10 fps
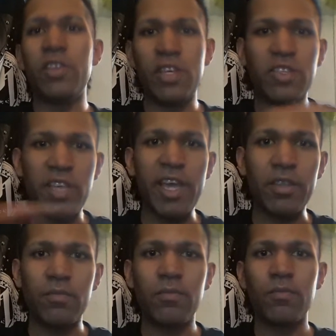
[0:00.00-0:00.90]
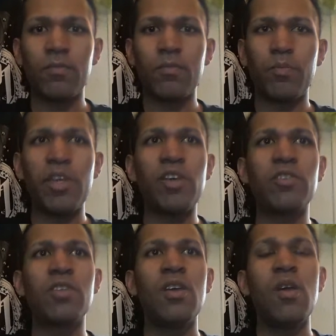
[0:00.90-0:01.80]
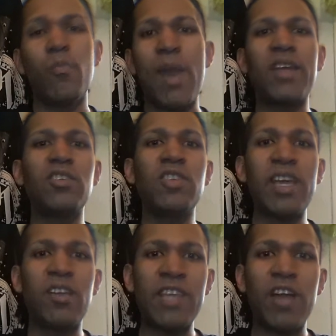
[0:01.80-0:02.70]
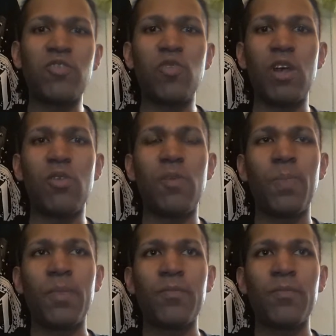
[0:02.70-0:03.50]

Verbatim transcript: It's dead because back in the day in the Attitude Era,